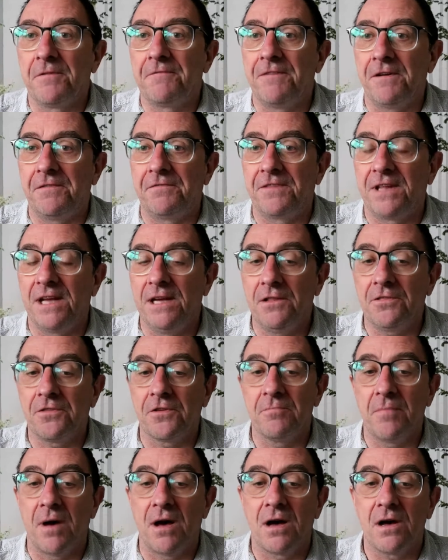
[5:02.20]
the 15th
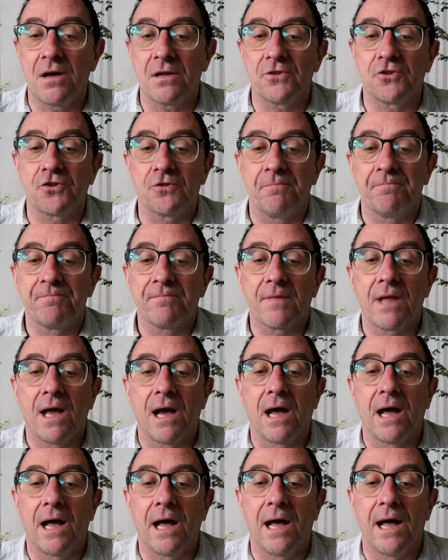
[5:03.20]
of March,
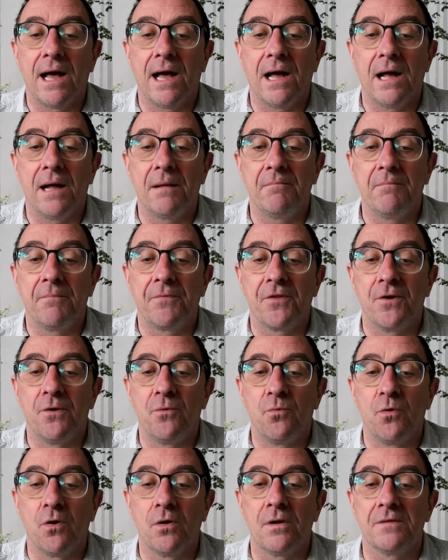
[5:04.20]
the
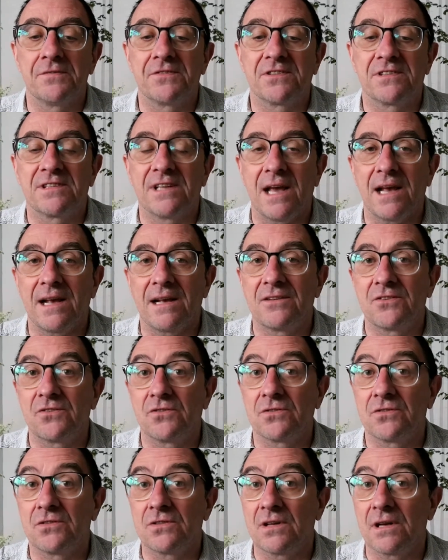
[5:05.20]
rule of
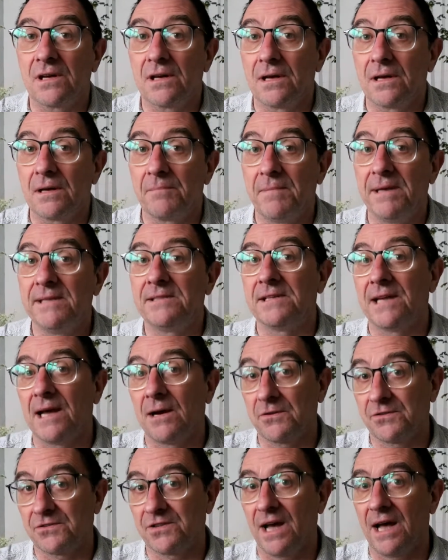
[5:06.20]
6 meeting
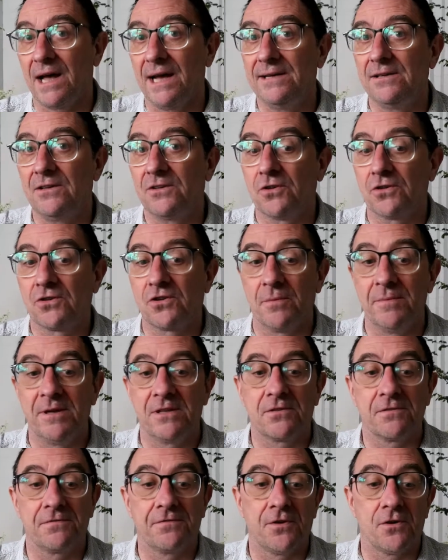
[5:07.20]
outside could come
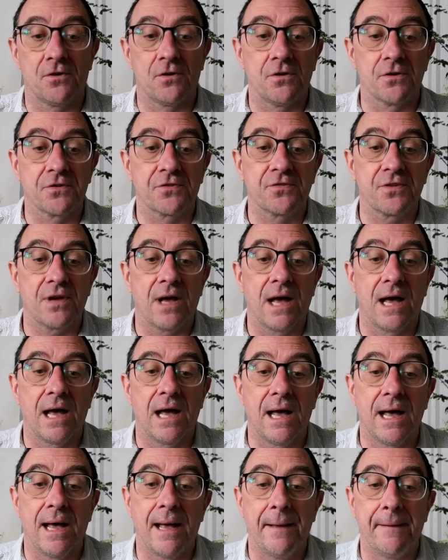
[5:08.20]
into force
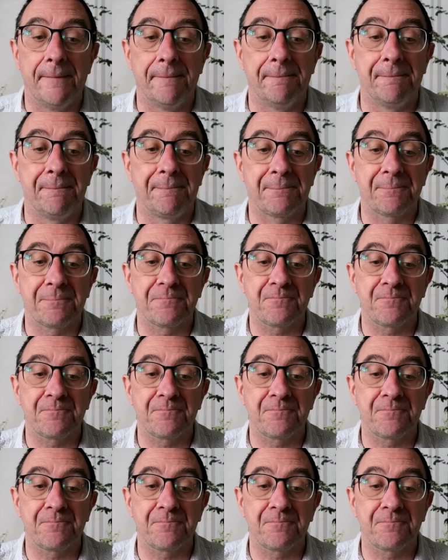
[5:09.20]
in